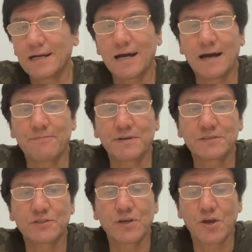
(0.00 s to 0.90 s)

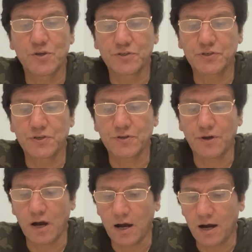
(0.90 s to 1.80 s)
appreciation
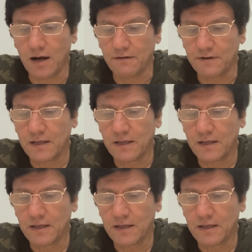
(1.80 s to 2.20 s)
of